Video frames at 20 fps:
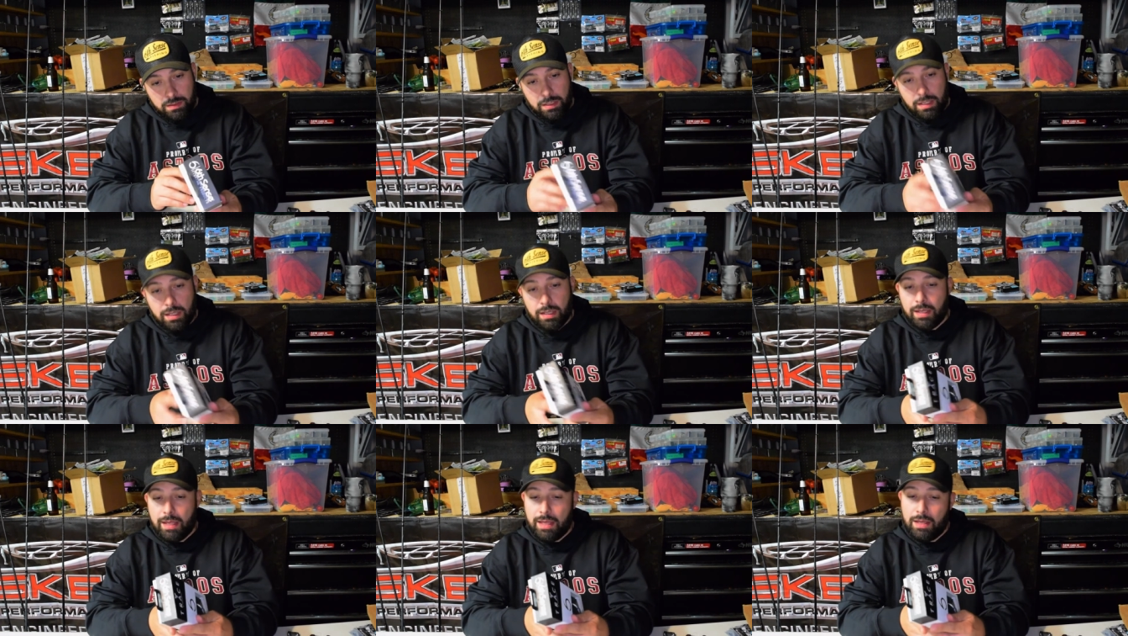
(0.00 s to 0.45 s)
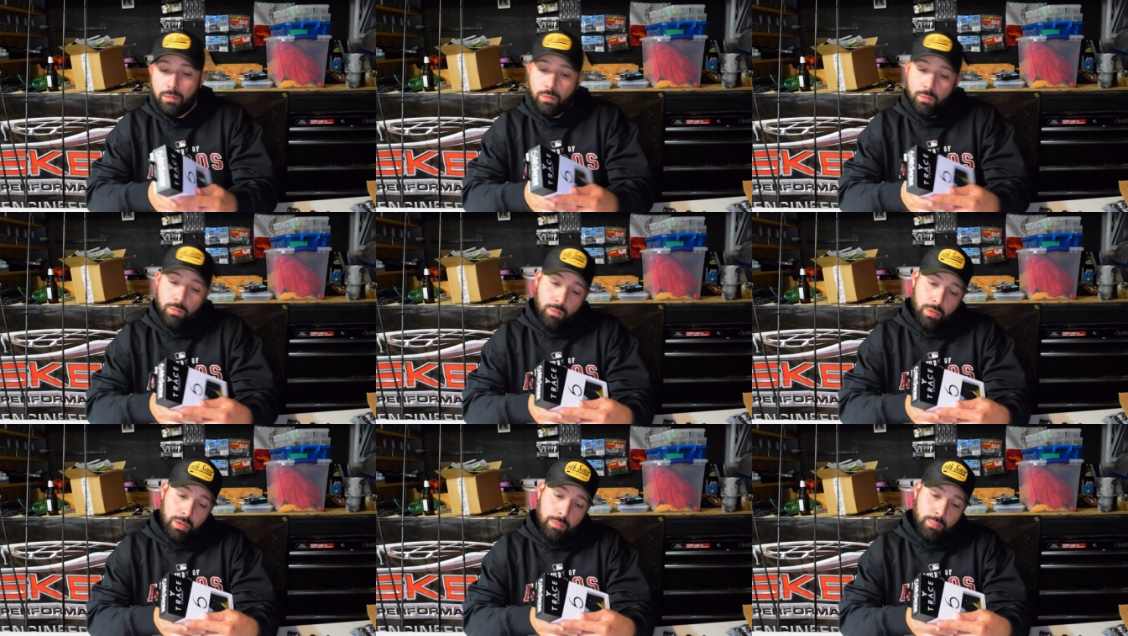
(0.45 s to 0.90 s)
Uh,
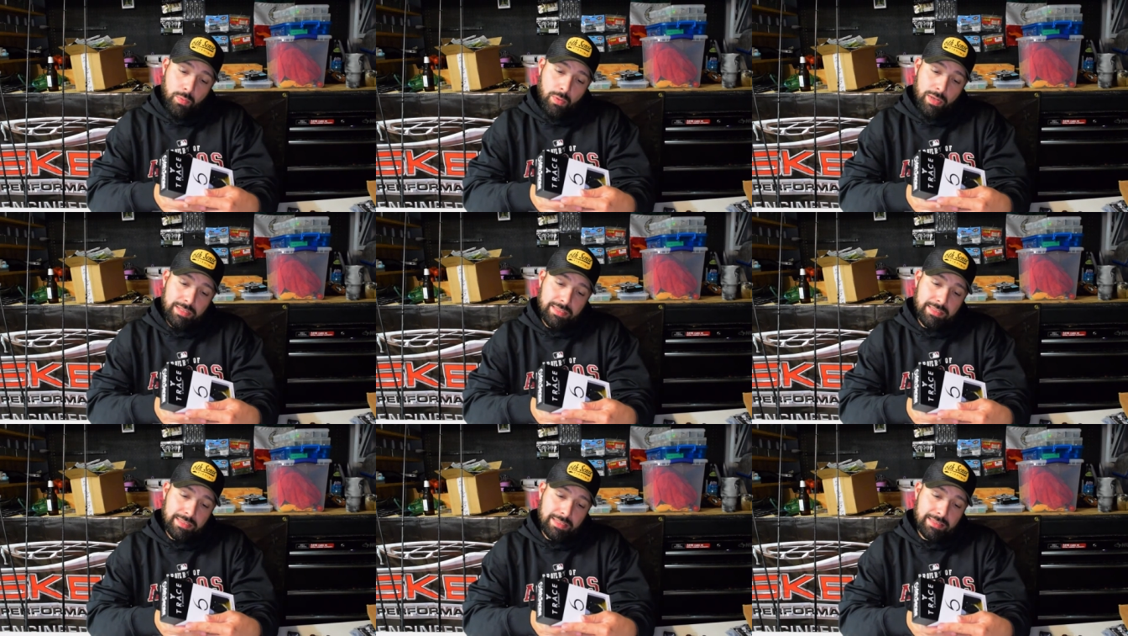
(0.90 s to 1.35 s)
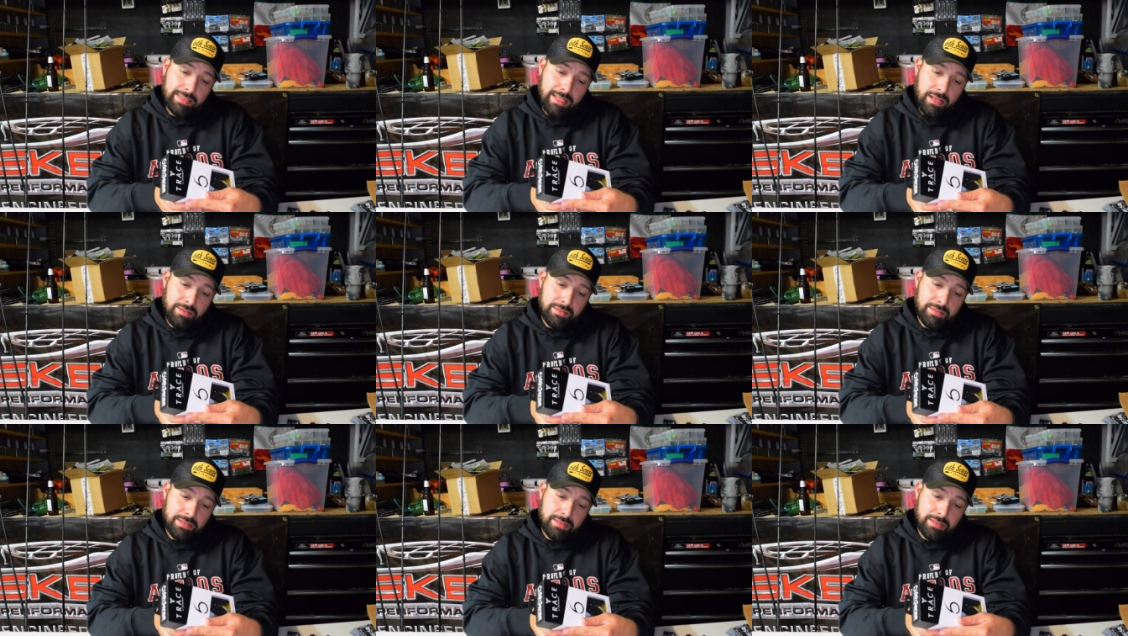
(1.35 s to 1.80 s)
1.6
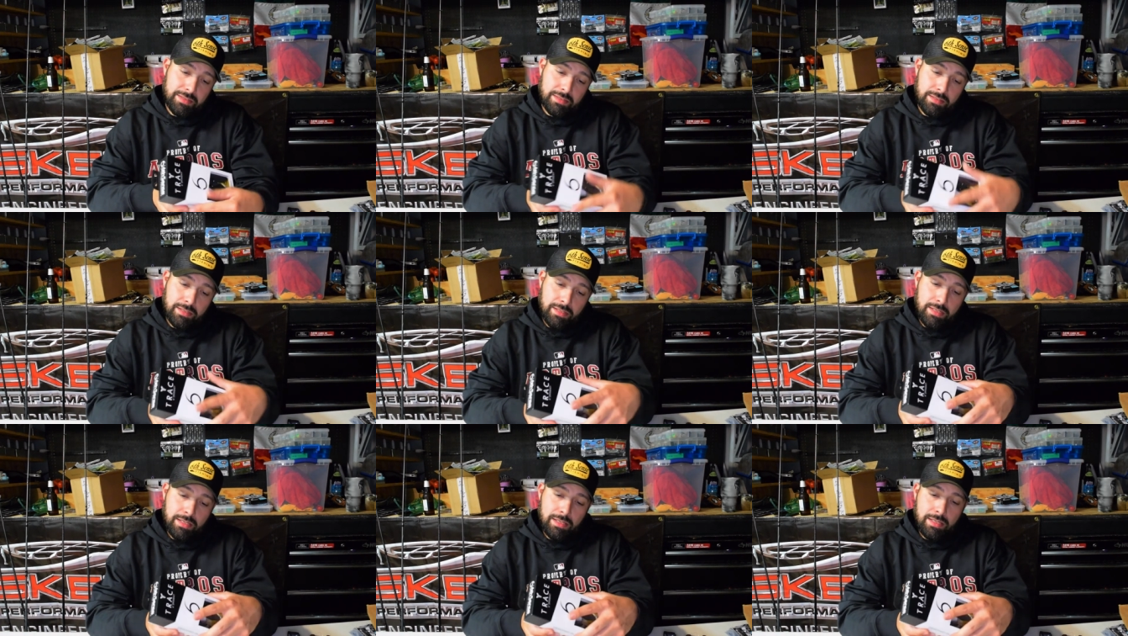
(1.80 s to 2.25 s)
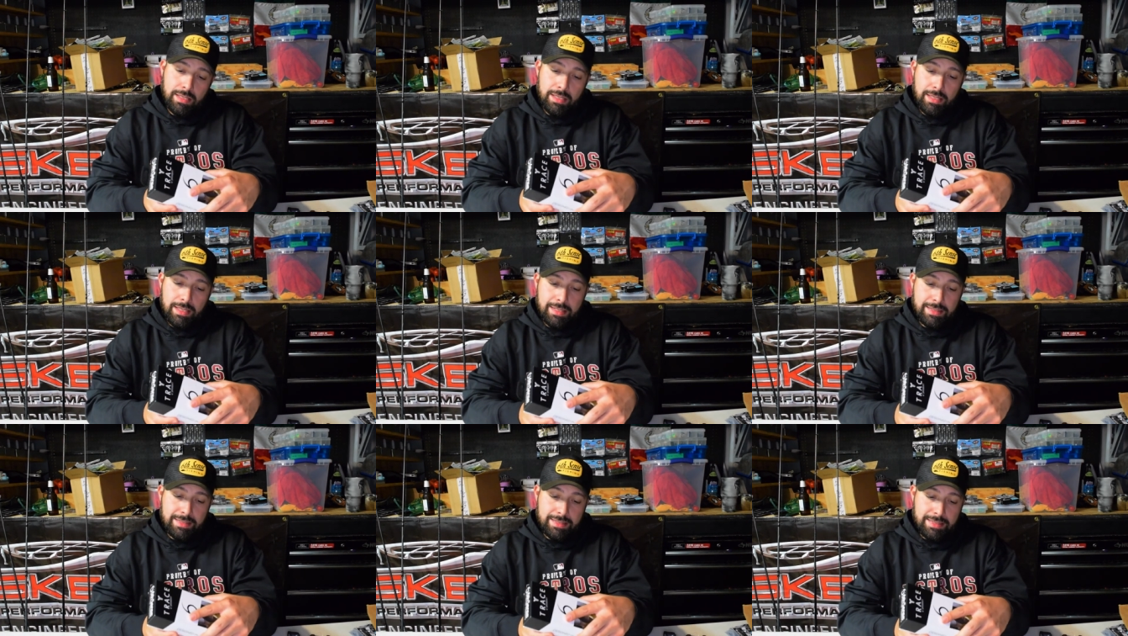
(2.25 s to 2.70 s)
ounces.
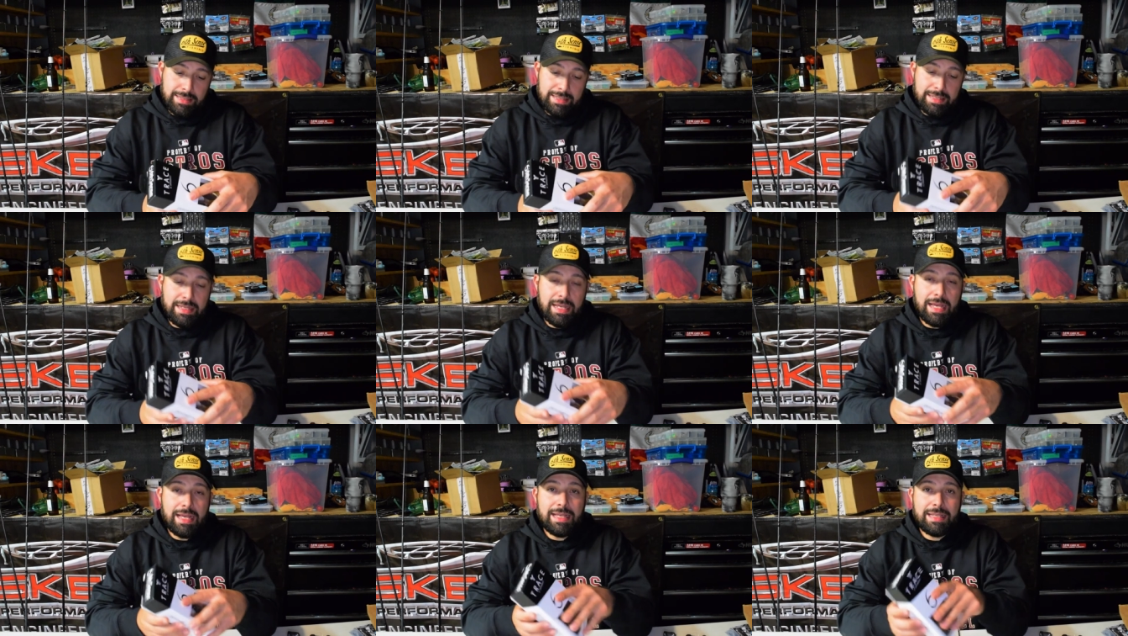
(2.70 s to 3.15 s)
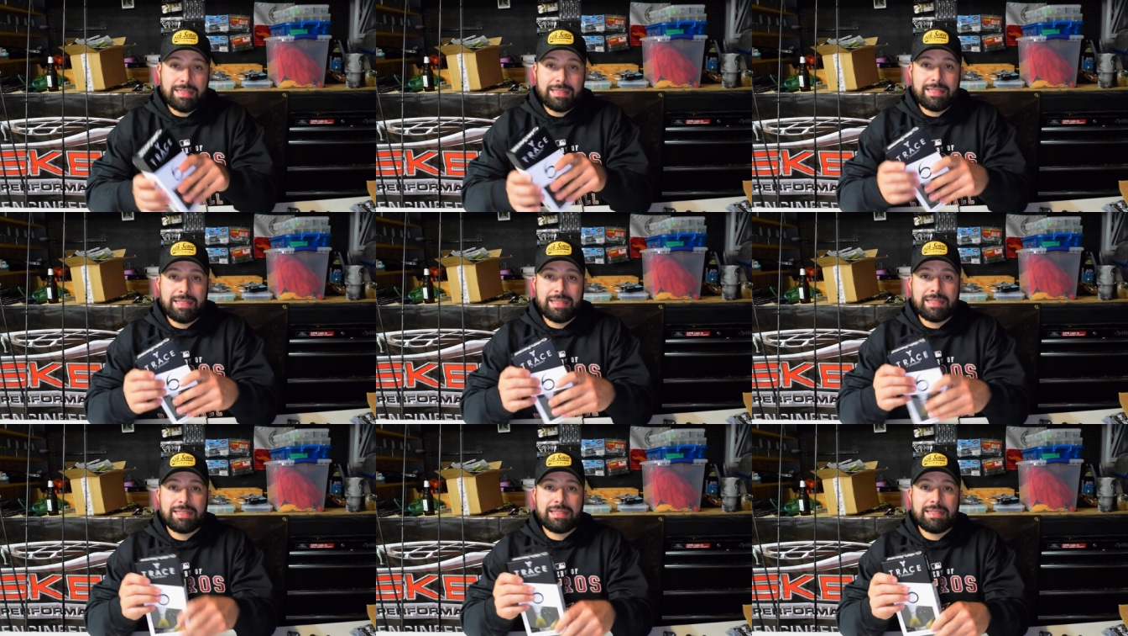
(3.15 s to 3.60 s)
It's the
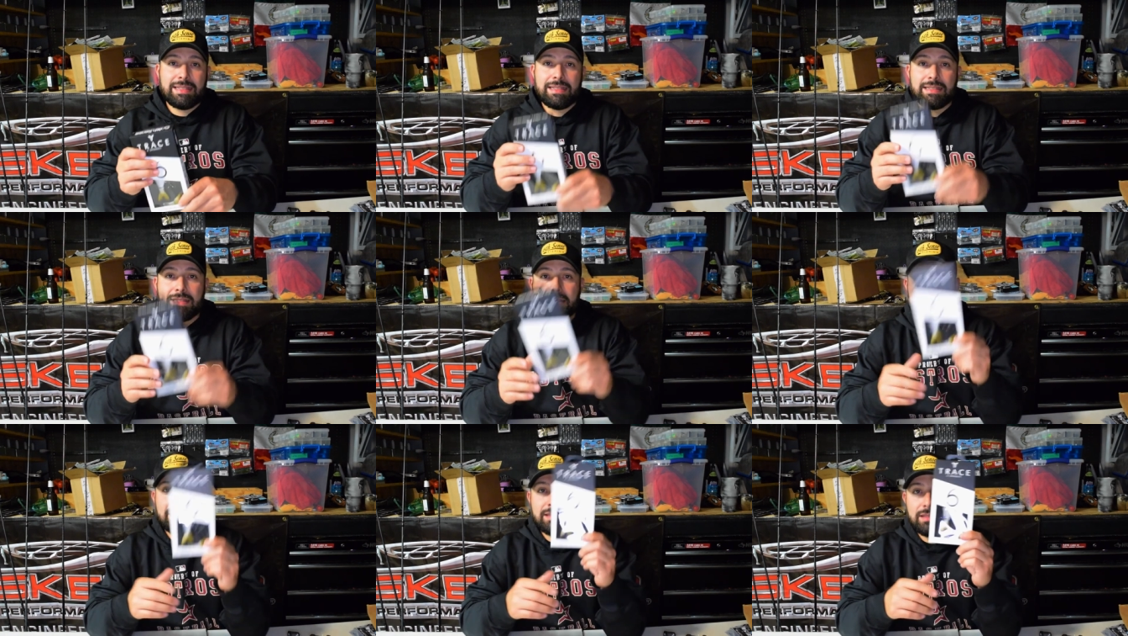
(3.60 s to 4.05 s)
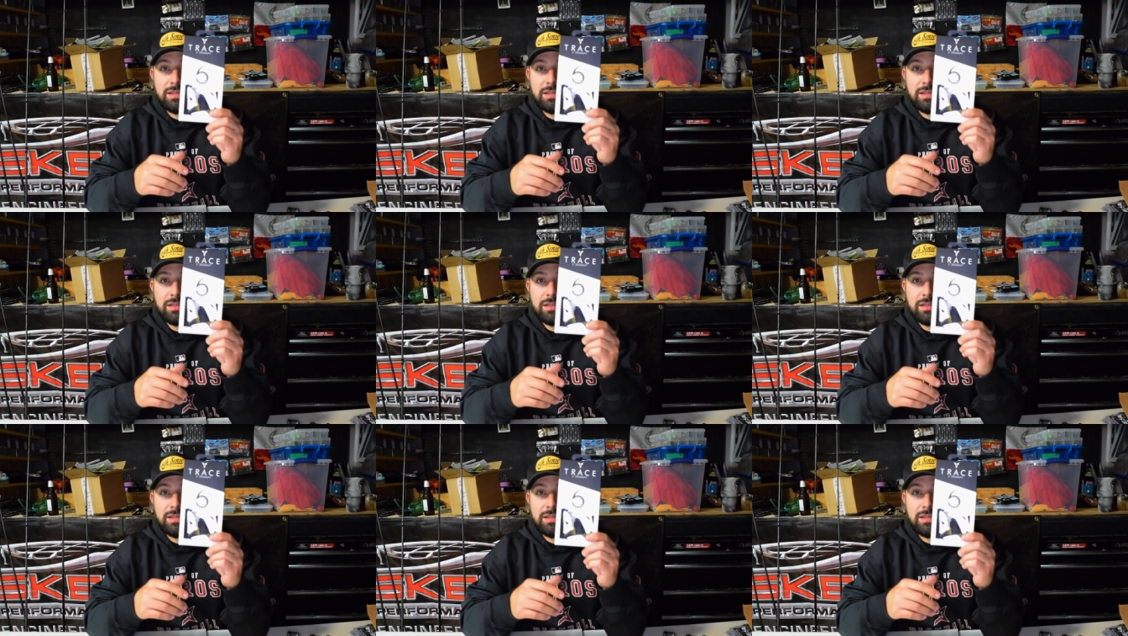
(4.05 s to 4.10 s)
6th Sense